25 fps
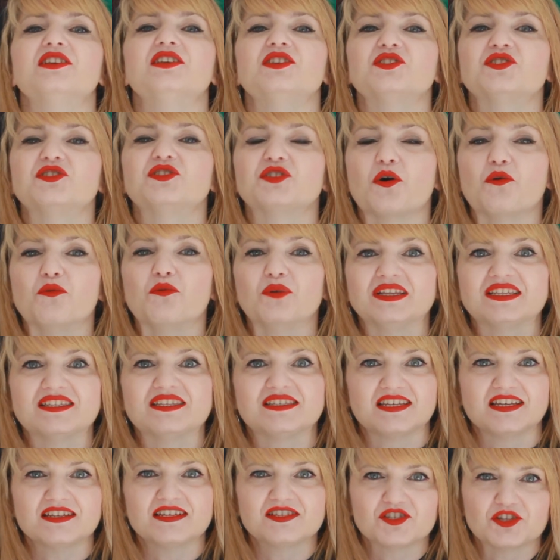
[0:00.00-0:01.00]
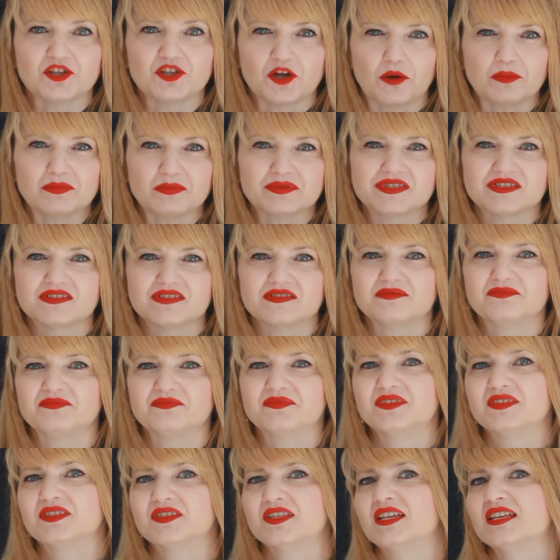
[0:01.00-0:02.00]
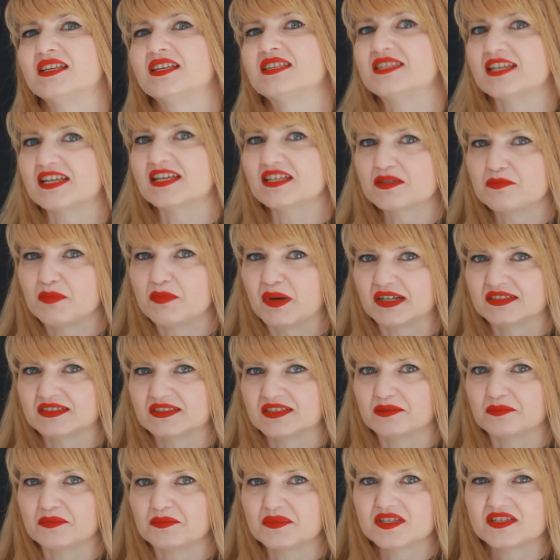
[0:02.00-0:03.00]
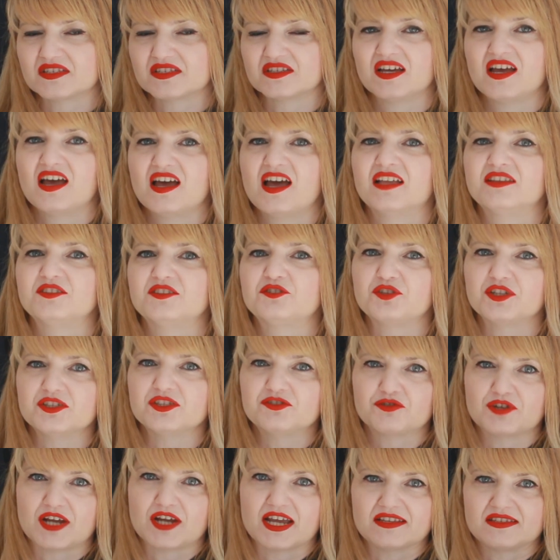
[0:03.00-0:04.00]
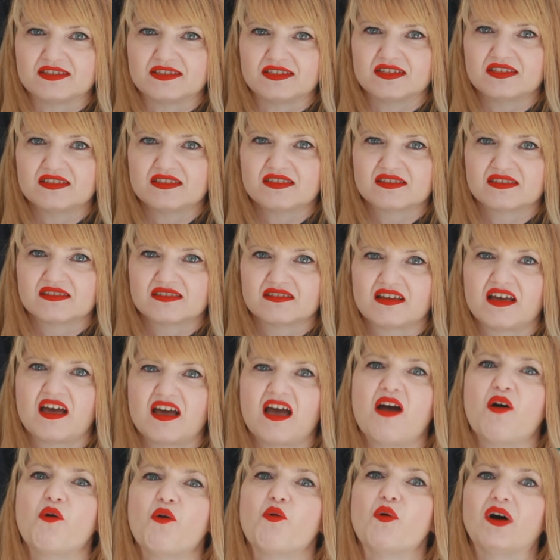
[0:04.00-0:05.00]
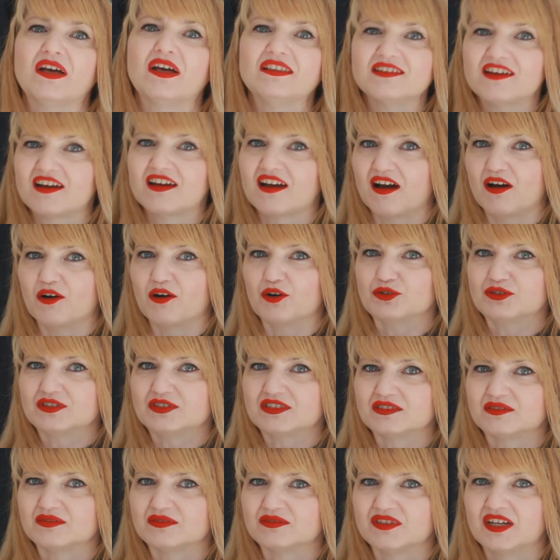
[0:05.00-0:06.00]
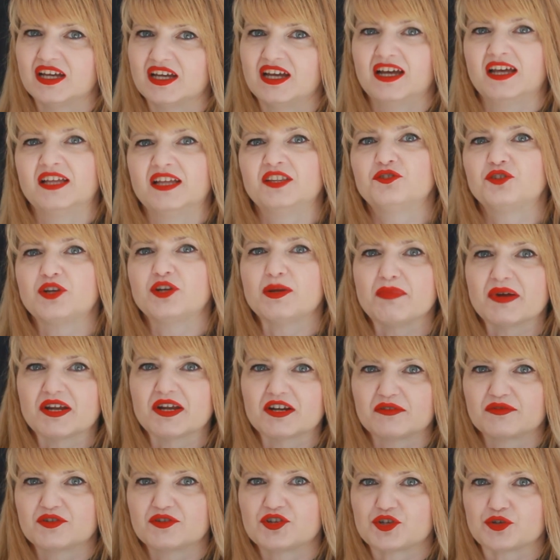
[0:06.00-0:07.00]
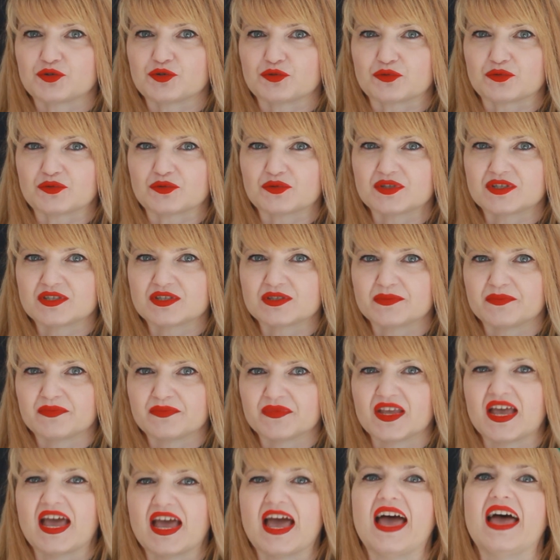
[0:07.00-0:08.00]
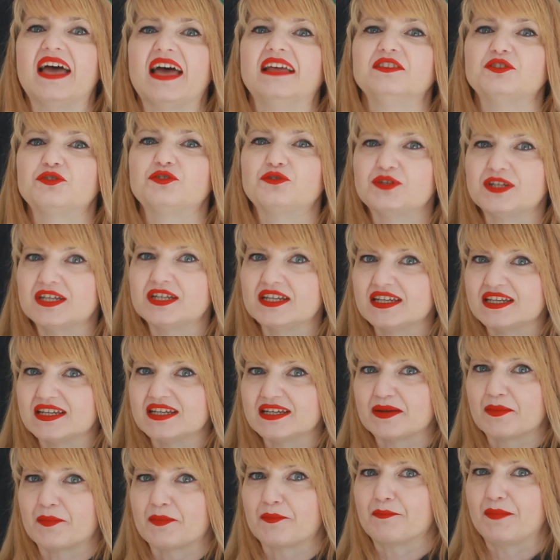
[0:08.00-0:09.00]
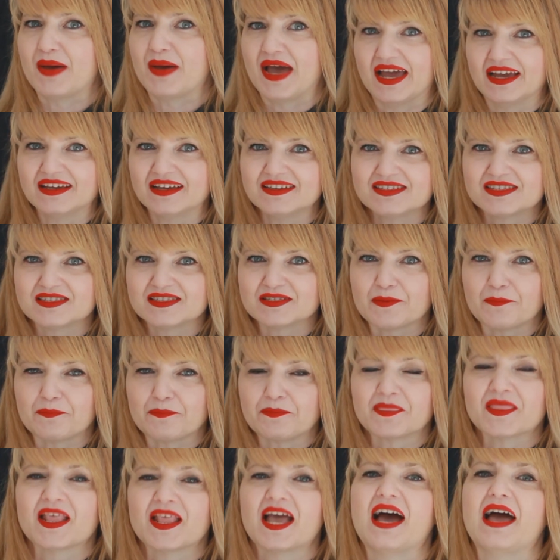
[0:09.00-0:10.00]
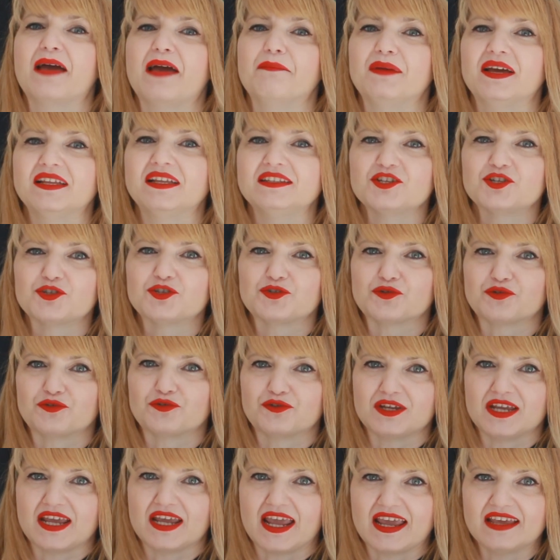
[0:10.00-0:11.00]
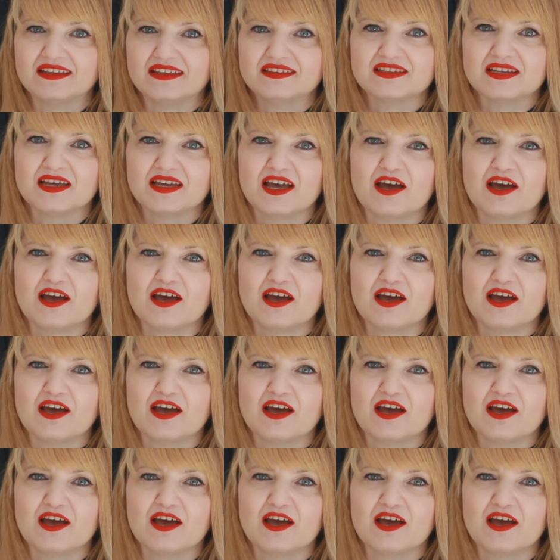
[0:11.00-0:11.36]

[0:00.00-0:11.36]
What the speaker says: So with 6 tops, 6 bottoms, 3 dresses, 1 coat, 3 pair of shoes and 3 bags, I managed to create